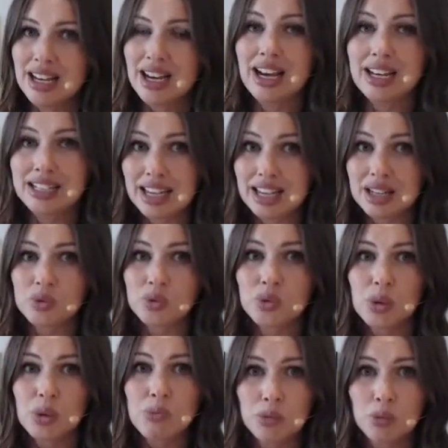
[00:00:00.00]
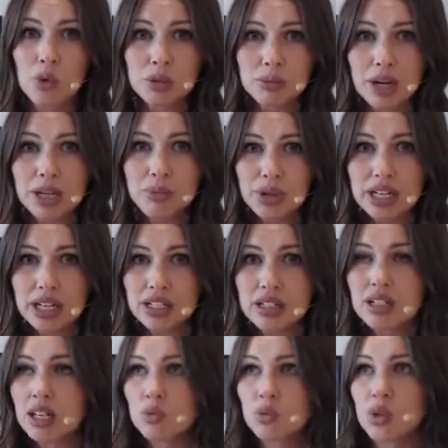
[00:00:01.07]
Again, where my
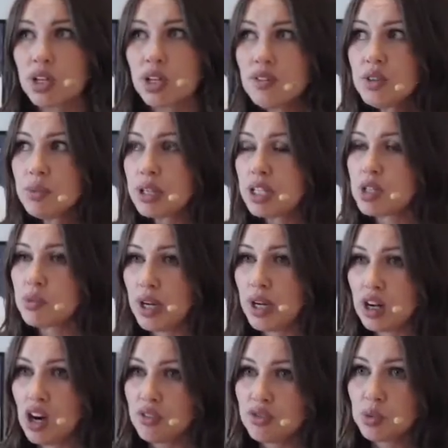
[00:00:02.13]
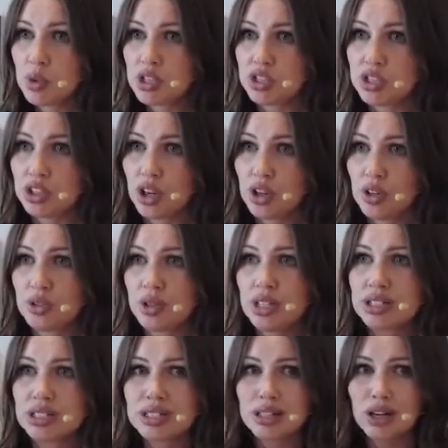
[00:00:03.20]
brain and where everybody's brain often wants to go
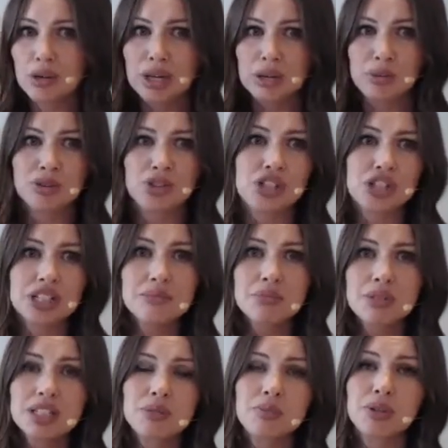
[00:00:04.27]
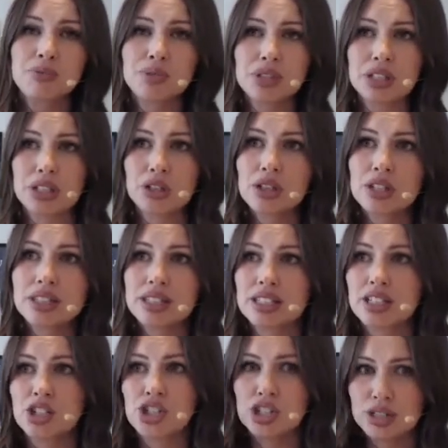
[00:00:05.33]
is, okay, well, she must be really good at
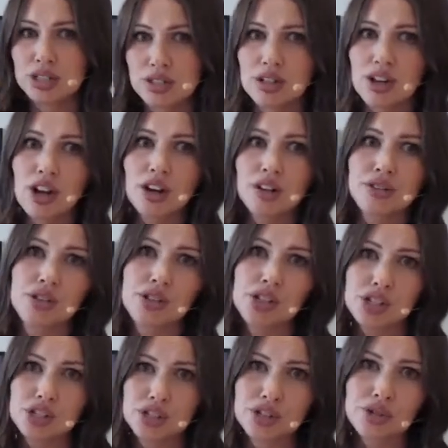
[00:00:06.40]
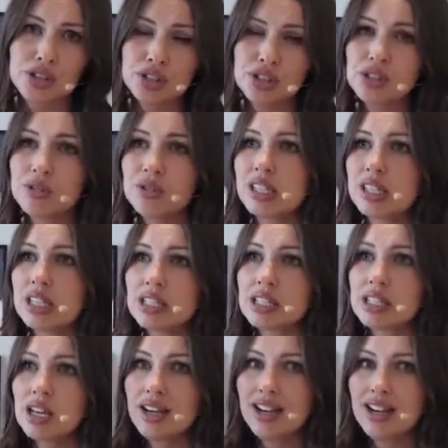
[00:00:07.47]
this. She's an author. She's used to doing this.